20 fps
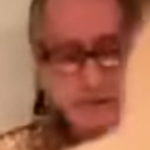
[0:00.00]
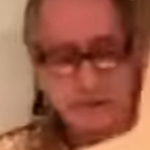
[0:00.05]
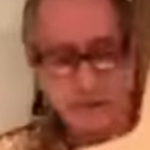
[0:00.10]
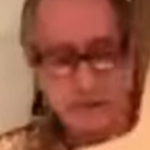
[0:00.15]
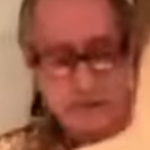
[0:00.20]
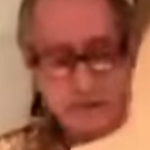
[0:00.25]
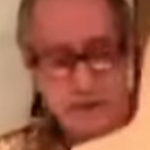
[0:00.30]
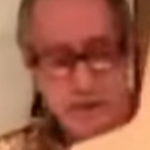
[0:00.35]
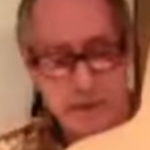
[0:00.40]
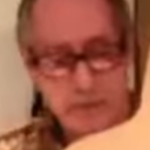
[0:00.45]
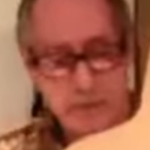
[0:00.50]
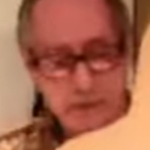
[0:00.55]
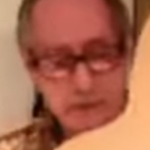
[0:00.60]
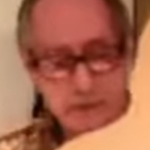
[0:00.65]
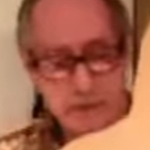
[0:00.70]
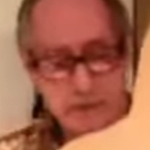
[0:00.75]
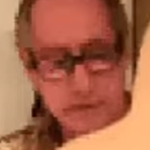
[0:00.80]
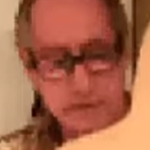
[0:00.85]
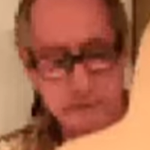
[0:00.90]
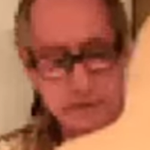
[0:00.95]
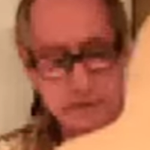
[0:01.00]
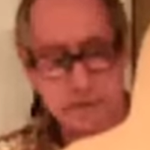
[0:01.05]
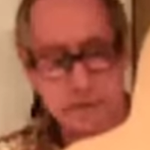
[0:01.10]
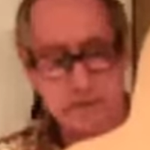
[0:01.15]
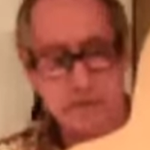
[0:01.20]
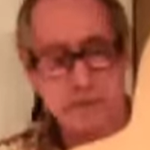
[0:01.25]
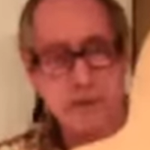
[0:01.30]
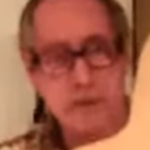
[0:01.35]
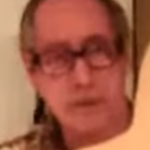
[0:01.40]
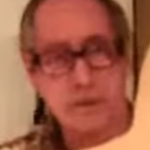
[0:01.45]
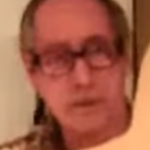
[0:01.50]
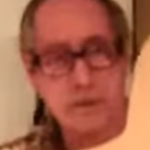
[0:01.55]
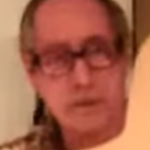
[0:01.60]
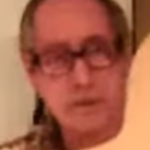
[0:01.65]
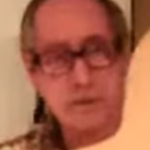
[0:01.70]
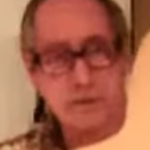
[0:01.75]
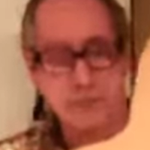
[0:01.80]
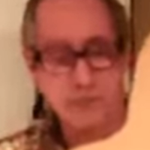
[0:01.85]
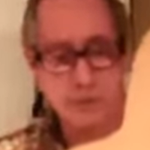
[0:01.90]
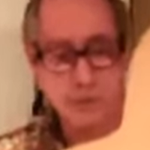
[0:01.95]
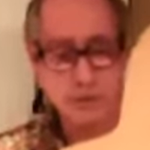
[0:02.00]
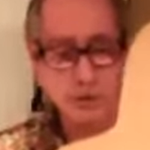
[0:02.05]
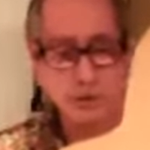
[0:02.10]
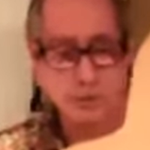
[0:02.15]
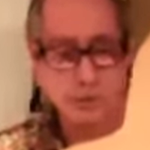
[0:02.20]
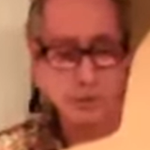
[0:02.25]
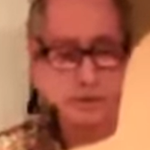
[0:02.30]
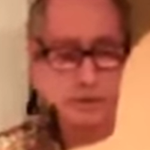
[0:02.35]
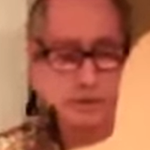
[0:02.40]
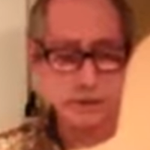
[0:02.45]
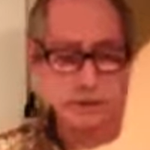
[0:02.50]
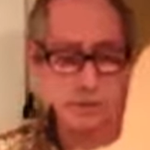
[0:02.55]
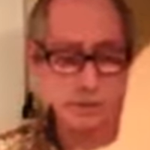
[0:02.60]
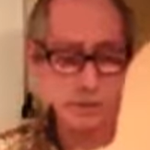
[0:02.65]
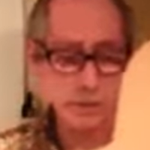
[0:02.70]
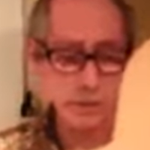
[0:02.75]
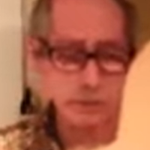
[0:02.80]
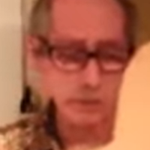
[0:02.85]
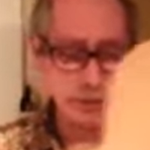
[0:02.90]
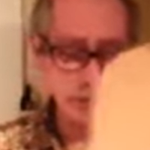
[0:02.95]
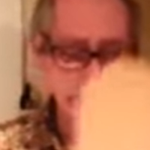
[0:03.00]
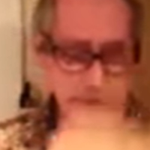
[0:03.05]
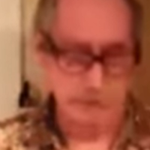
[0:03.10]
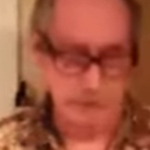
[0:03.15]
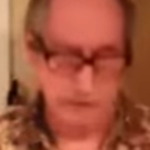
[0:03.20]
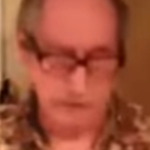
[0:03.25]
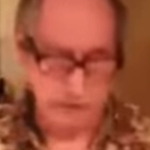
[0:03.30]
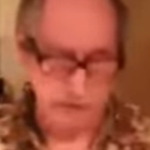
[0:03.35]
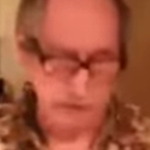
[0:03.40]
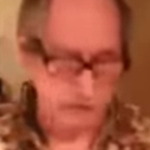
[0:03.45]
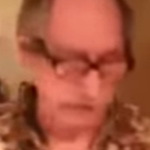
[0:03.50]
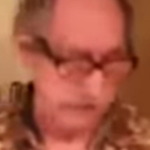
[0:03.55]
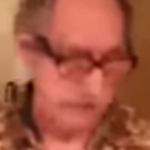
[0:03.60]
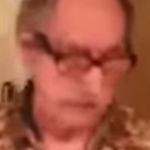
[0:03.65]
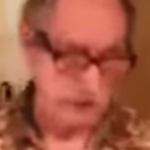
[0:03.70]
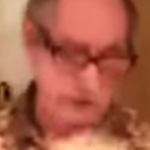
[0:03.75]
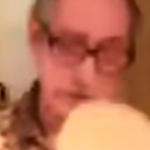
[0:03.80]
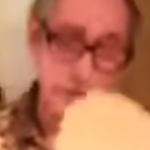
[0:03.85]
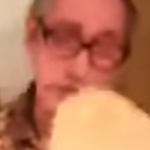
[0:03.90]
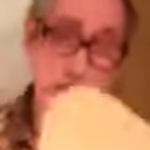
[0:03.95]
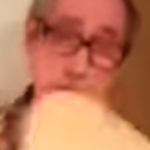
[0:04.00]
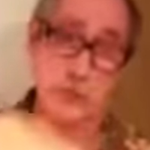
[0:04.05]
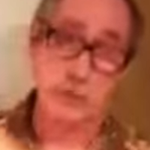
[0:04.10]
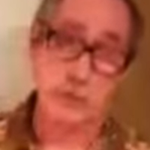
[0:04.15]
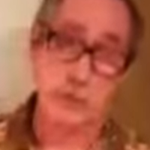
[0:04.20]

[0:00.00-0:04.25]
and tapping right here, which is just behind the bridge plate. And as you